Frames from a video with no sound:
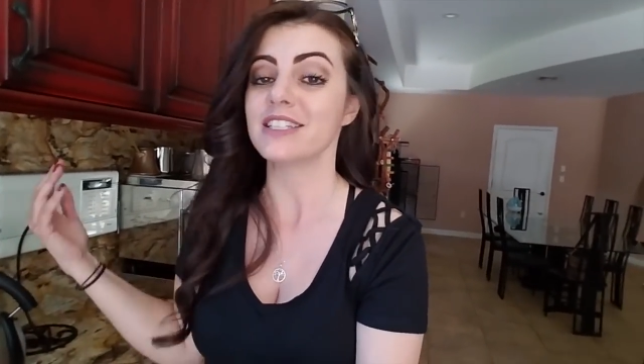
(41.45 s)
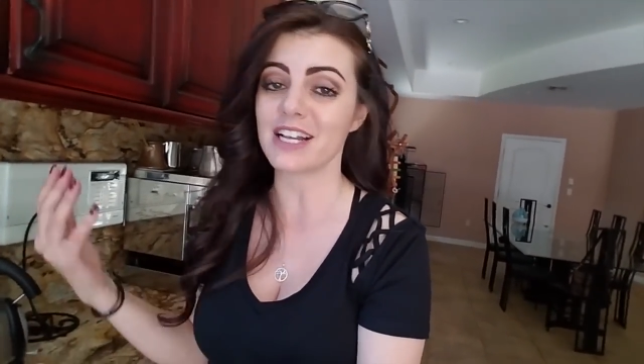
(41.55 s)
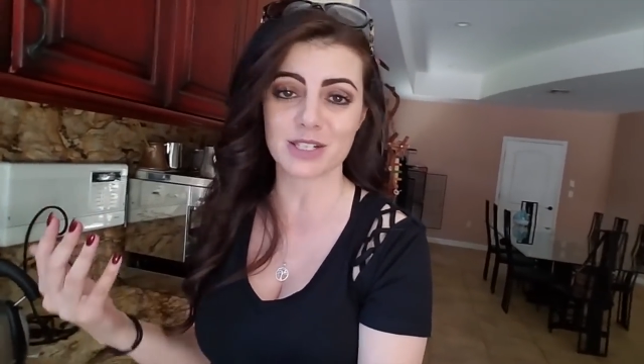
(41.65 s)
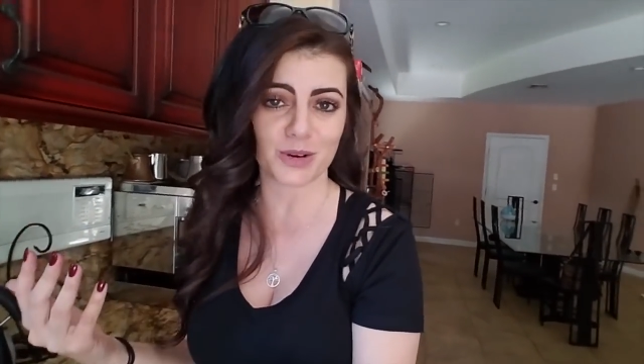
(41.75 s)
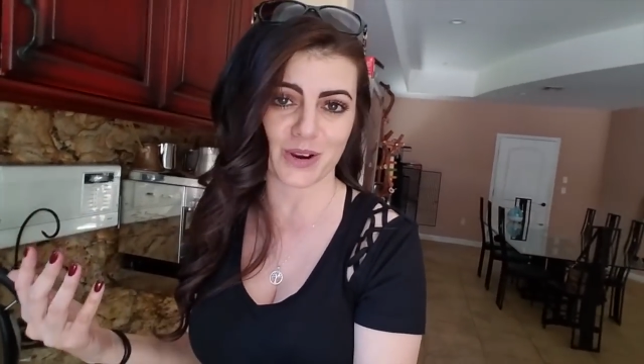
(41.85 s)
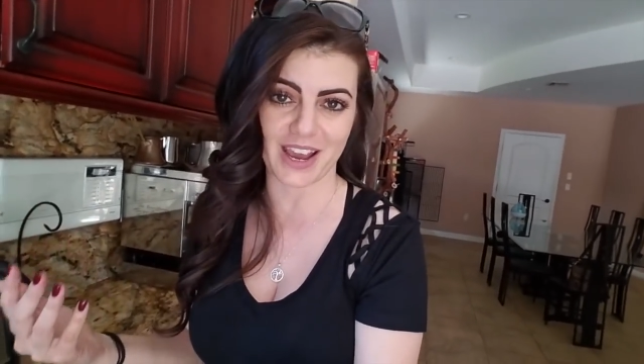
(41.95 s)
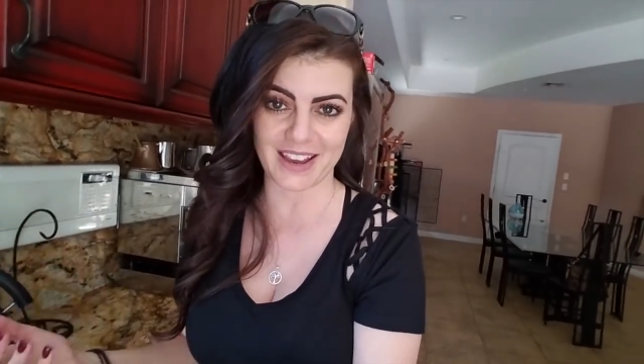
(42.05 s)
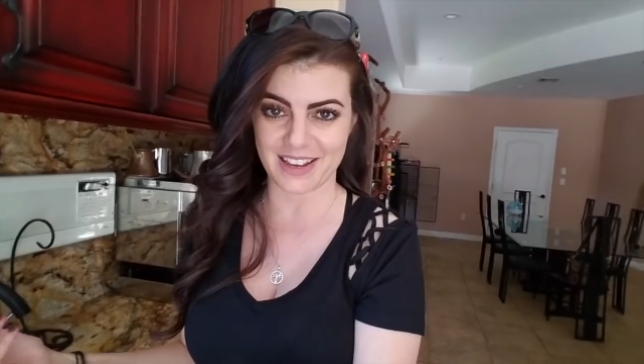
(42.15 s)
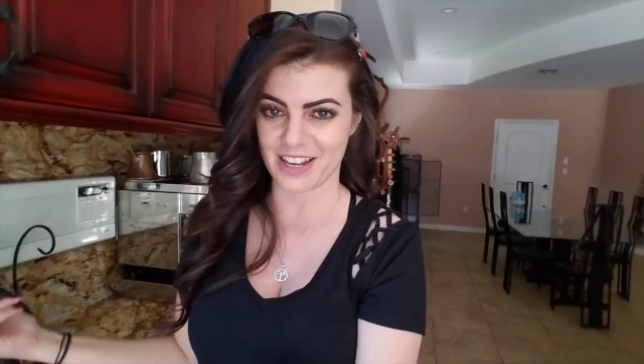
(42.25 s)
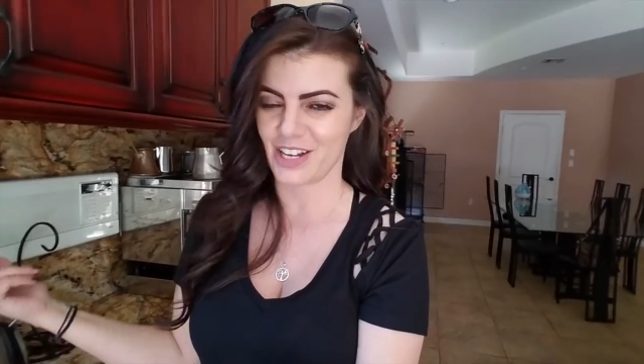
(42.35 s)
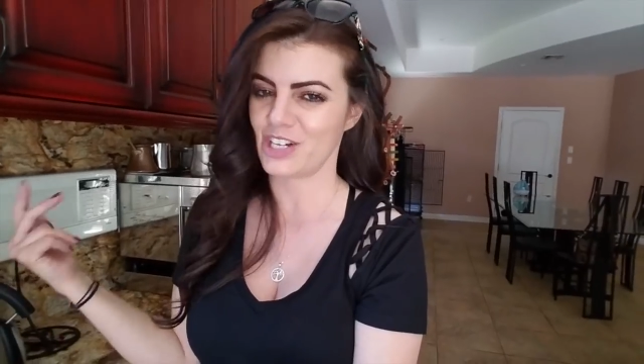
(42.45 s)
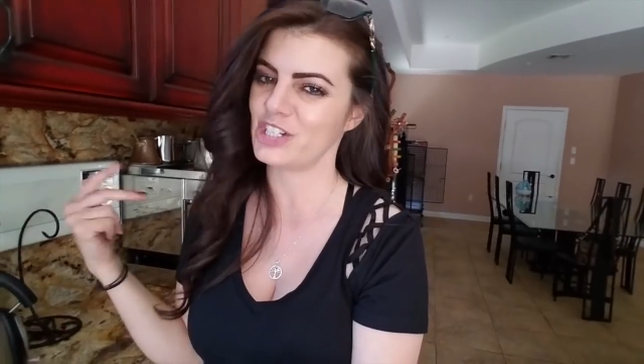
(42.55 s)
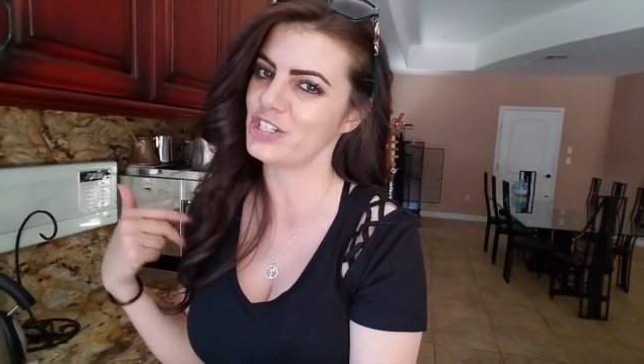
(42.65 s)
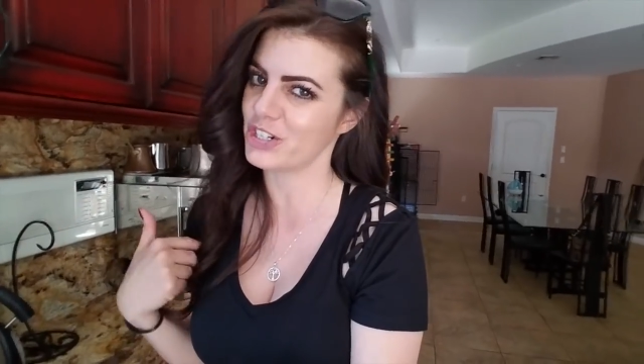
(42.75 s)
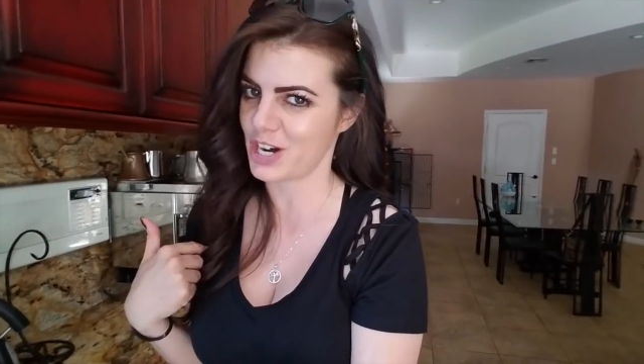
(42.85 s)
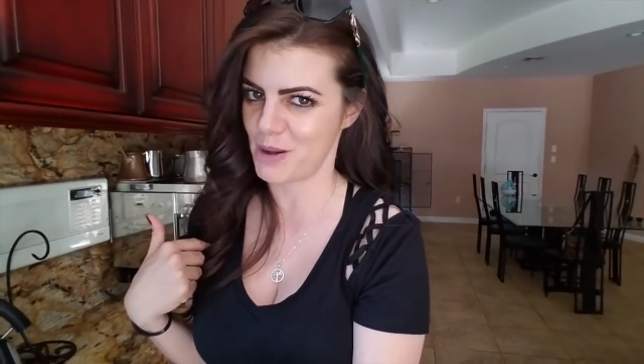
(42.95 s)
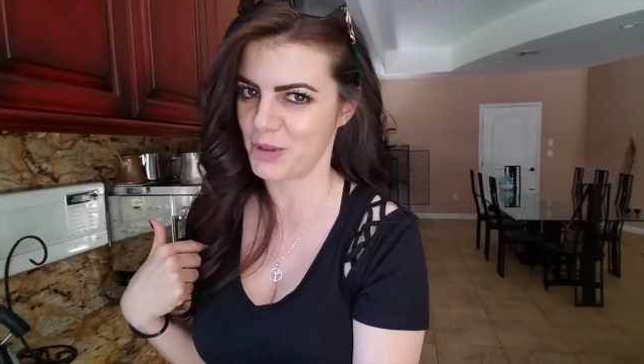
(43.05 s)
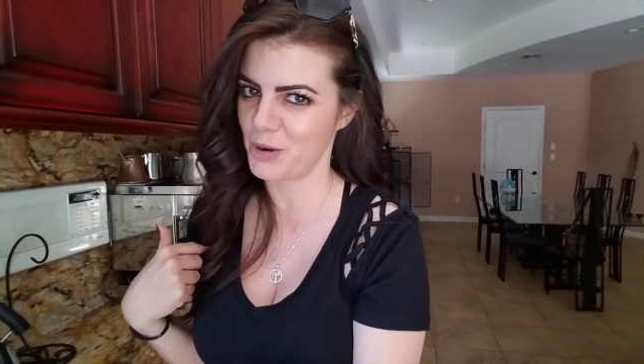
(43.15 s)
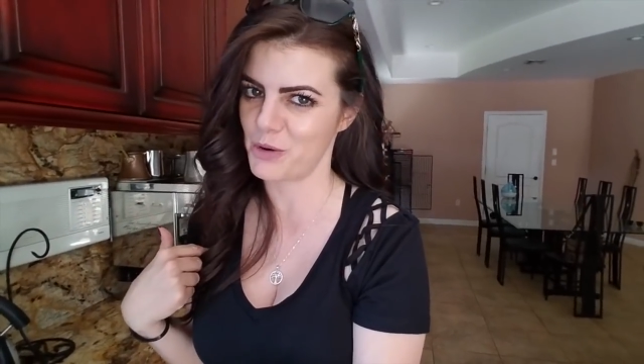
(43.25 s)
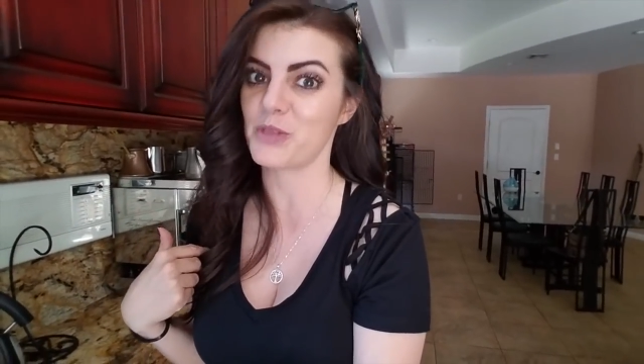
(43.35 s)
that's okay. You're
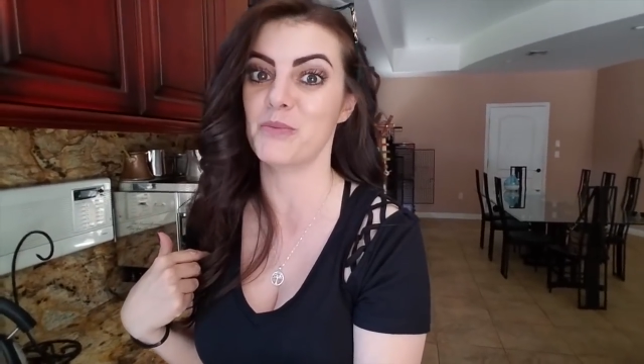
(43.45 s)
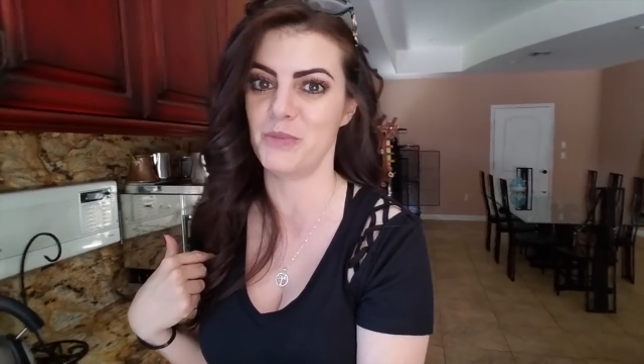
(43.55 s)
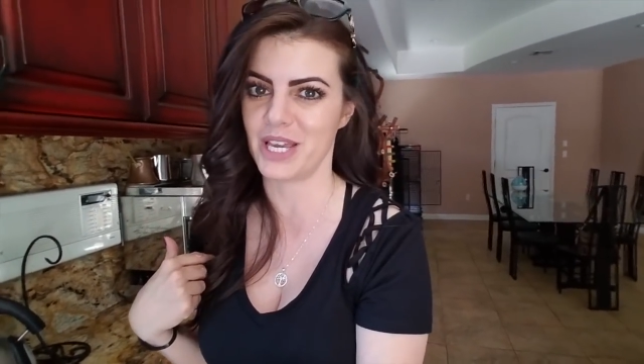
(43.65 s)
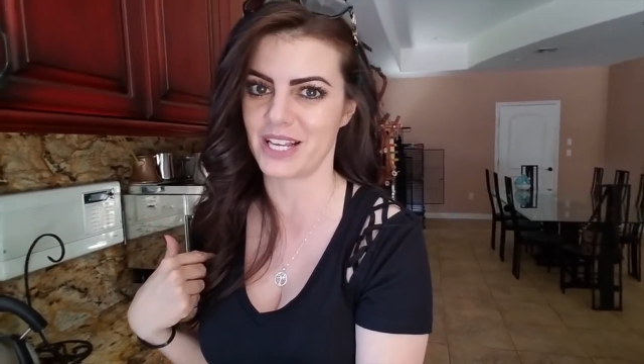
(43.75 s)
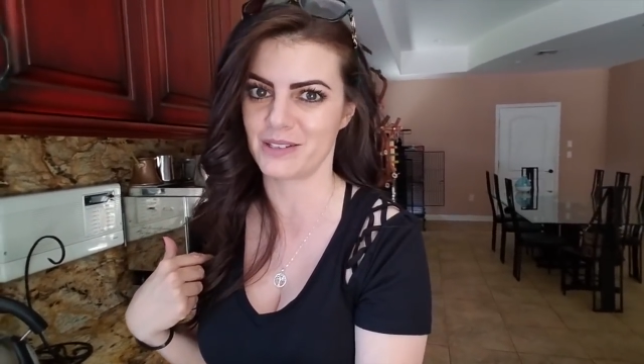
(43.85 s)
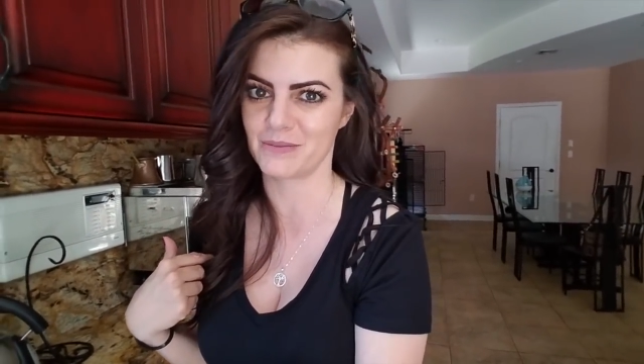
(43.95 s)
coming with me.